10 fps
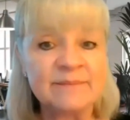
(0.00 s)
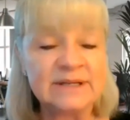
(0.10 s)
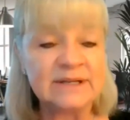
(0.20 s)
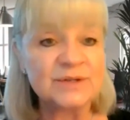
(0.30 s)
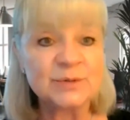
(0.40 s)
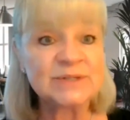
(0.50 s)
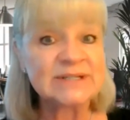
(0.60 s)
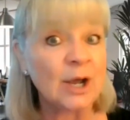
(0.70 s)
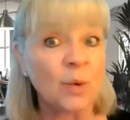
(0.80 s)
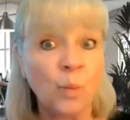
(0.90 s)
This was
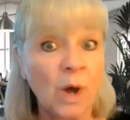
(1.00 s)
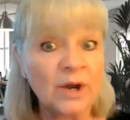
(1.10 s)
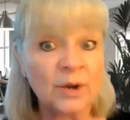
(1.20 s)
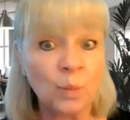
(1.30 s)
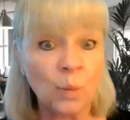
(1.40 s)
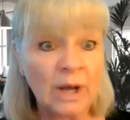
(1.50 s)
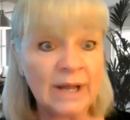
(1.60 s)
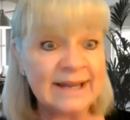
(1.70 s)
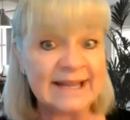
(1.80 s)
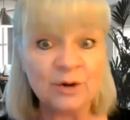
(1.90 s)
like a
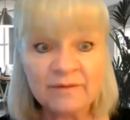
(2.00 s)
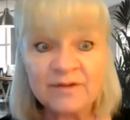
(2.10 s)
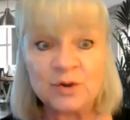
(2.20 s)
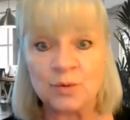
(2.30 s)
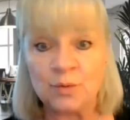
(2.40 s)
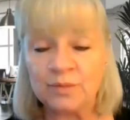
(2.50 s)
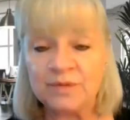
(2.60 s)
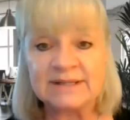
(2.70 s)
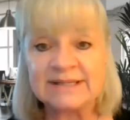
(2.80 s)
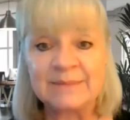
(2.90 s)
one-on-one interview
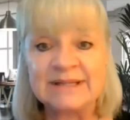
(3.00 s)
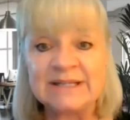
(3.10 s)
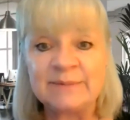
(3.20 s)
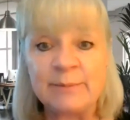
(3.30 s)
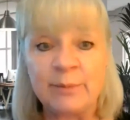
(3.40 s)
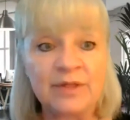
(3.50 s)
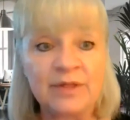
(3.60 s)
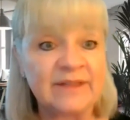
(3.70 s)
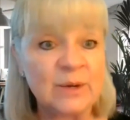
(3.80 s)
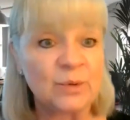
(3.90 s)
that some of these people
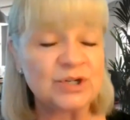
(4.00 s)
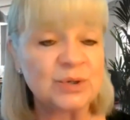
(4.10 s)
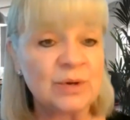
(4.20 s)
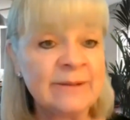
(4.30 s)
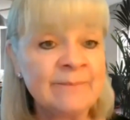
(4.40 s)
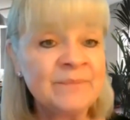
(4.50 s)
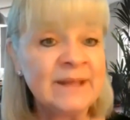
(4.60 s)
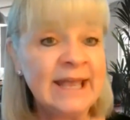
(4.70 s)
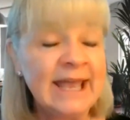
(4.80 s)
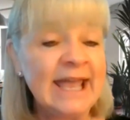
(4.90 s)
thought they were doing.
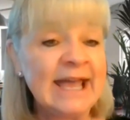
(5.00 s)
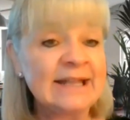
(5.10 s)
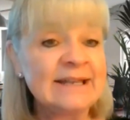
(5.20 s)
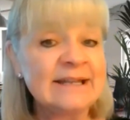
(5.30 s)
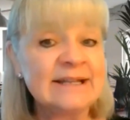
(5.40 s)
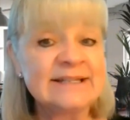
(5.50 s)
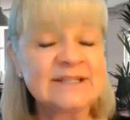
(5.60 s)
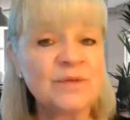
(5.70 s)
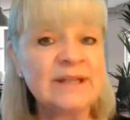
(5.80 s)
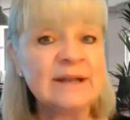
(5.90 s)
And
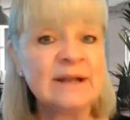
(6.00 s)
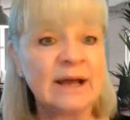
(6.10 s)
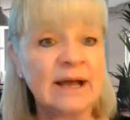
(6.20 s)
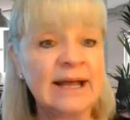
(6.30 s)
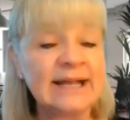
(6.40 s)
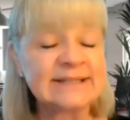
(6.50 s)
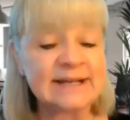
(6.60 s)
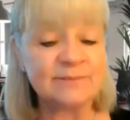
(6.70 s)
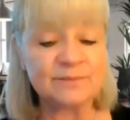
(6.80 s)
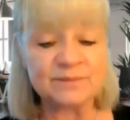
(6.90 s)
so then as
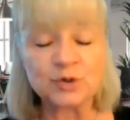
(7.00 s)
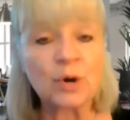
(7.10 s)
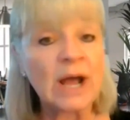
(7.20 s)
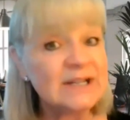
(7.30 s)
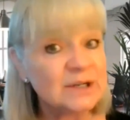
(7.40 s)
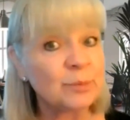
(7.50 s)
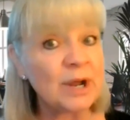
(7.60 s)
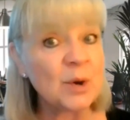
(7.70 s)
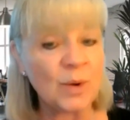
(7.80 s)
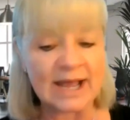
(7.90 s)
I tried to
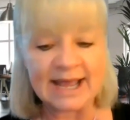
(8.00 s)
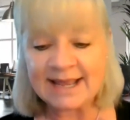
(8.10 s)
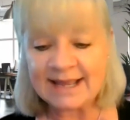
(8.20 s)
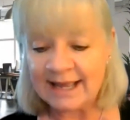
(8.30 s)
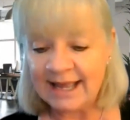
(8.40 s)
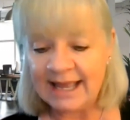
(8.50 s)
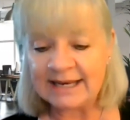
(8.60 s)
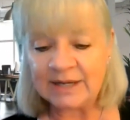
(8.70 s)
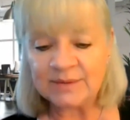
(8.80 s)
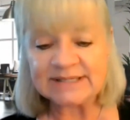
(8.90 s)
break away,
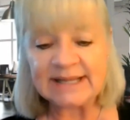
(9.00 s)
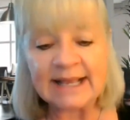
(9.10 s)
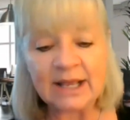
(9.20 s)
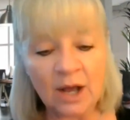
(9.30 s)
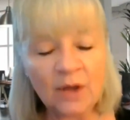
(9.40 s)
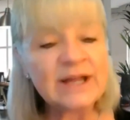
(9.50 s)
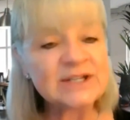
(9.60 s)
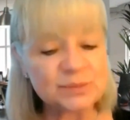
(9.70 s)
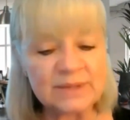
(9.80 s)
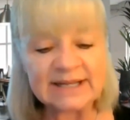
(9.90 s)
and I was like, "Oh,
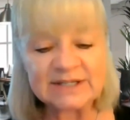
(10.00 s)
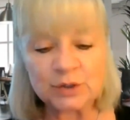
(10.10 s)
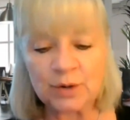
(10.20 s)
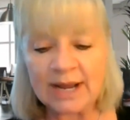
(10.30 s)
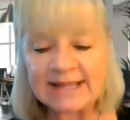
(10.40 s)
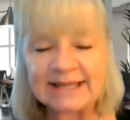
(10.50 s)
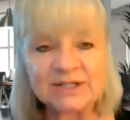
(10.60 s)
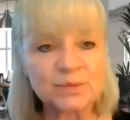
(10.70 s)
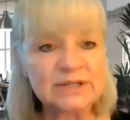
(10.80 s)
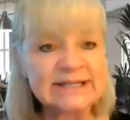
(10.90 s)
that's great.
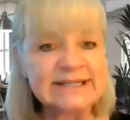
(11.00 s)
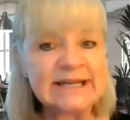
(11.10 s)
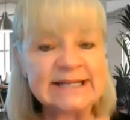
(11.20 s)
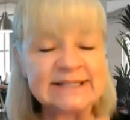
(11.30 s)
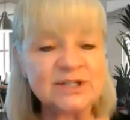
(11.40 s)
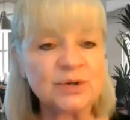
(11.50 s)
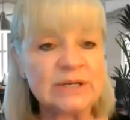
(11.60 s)
That's really nice.